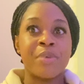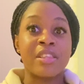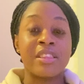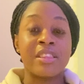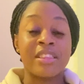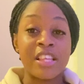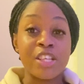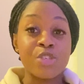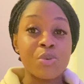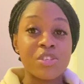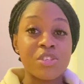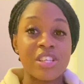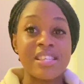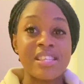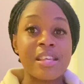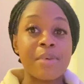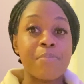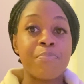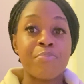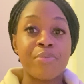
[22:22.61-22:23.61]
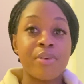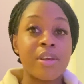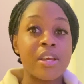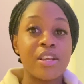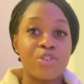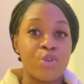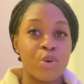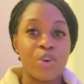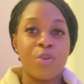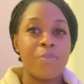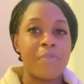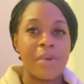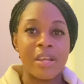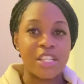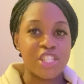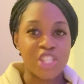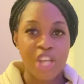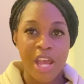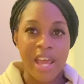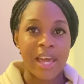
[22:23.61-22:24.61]
This was just a
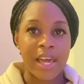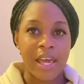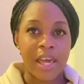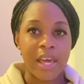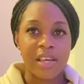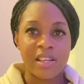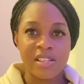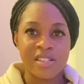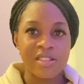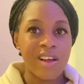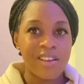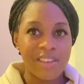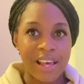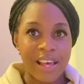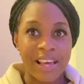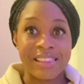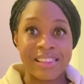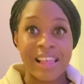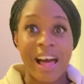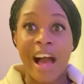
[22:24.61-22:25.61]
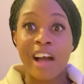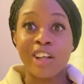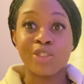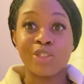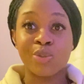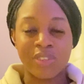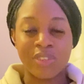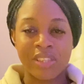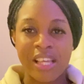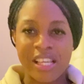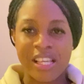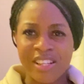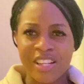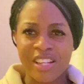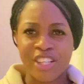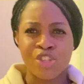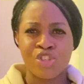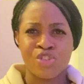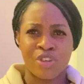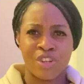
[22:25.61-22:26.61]
pre-document check. It's not like the actual thing. It's not
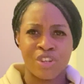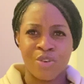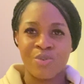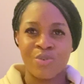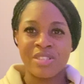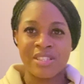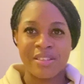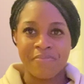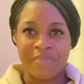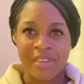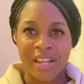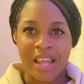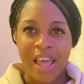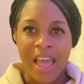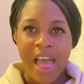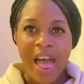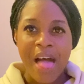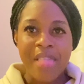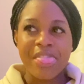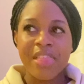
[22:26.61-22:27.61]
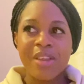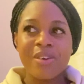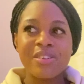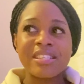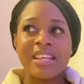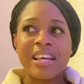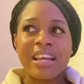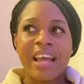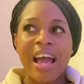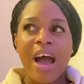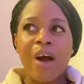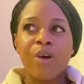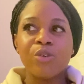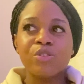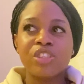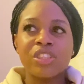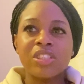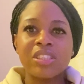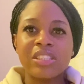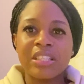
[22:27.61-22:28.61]
like she's gonna go submit. Then I was like, I'll
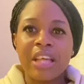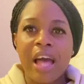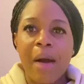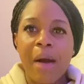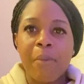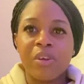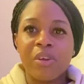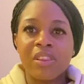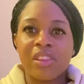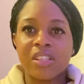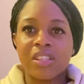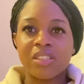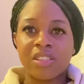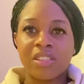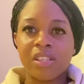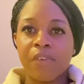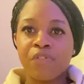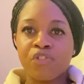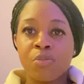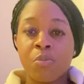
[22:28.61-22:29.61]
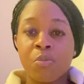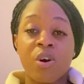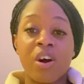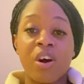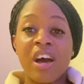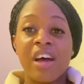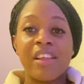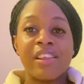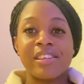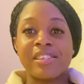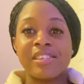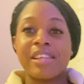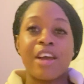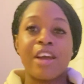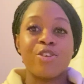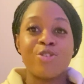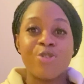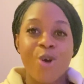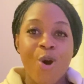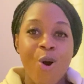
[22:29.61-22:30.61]
just come with the stuff tomorrow. Then he's
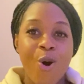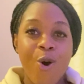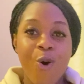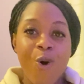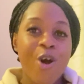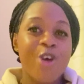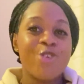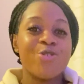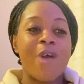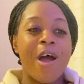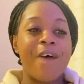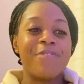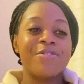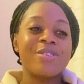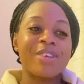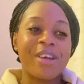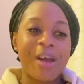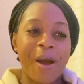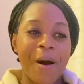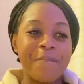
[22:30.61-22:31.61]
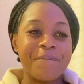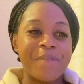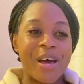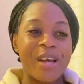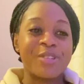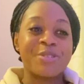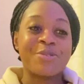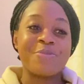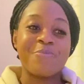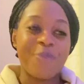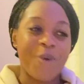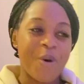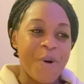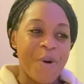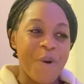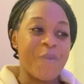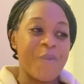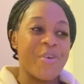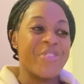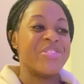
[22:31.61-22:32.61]
like, no, you have to come back
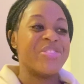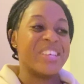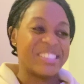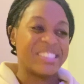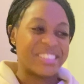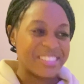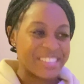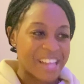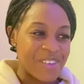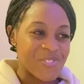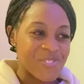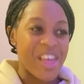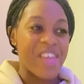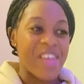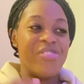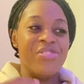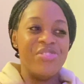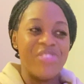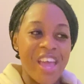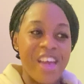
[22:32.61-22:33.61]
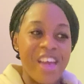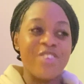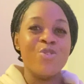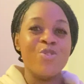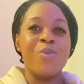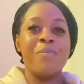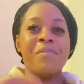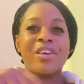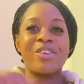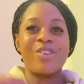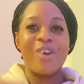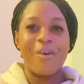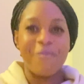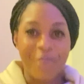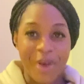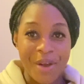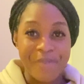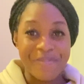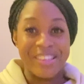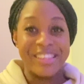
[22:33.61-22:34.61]
tomorrow with the stuff, and then you make your
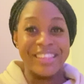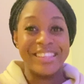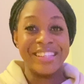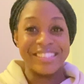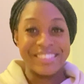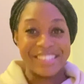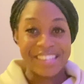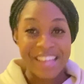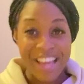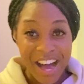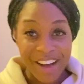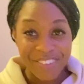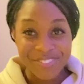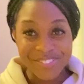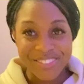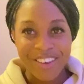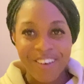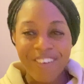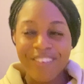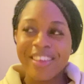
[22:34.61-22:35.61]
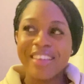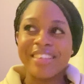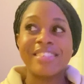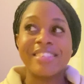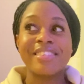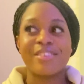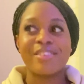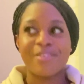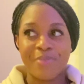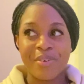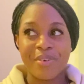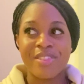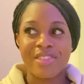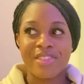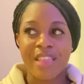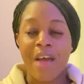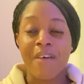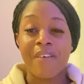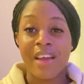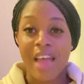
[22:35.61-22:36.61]
appointment the day after. Okay, she's a bit
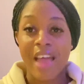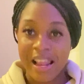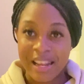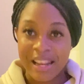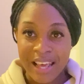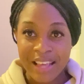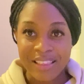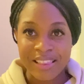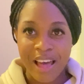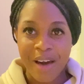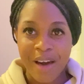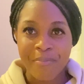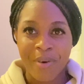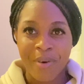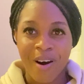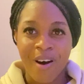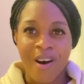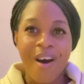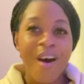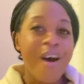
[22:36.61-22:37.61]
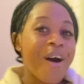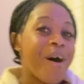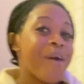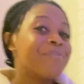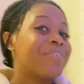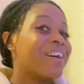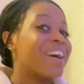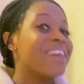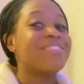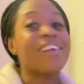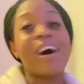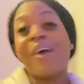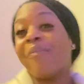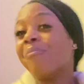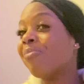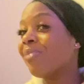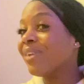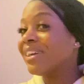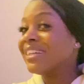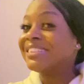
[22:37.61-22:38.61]
thorough. I like that about her. But at
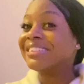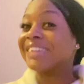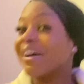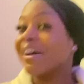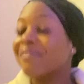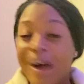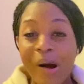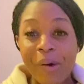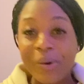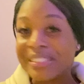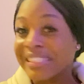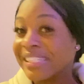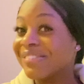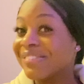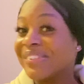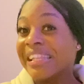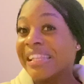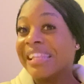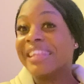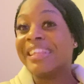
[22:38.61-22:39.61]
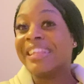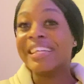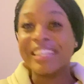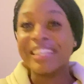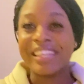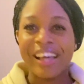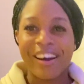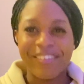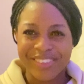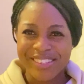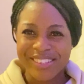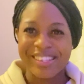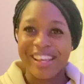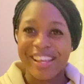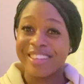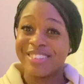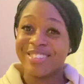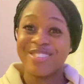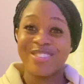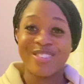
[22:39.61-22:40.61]
that point in time, I wasn't even thinking. I was just
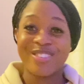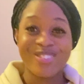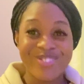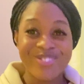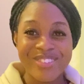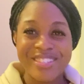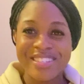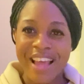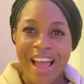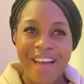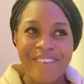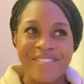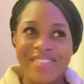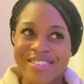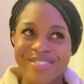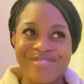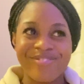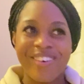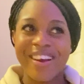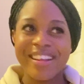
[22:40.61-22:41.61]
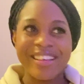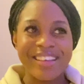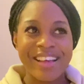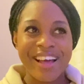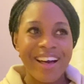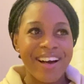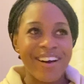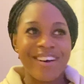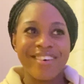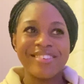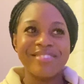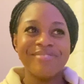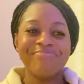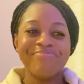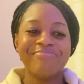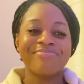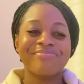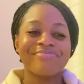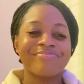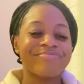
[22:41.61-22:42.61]
like, dude, time is running out.
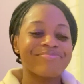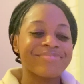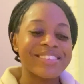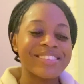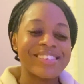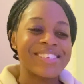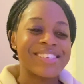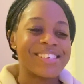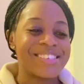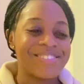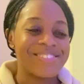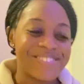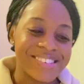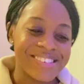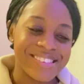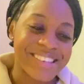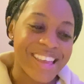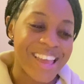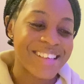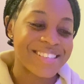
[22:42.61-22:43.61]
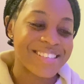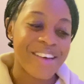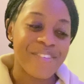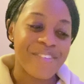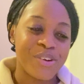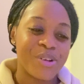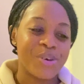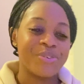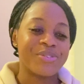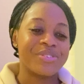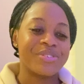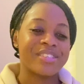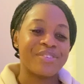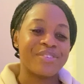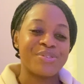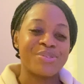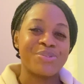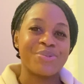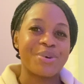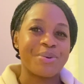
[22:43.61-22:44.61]
Anyways, guys, I have a lot of
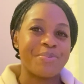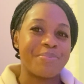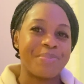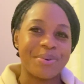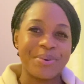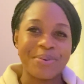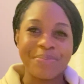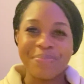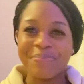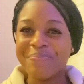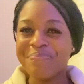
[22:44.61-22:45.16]
stuff to talk about.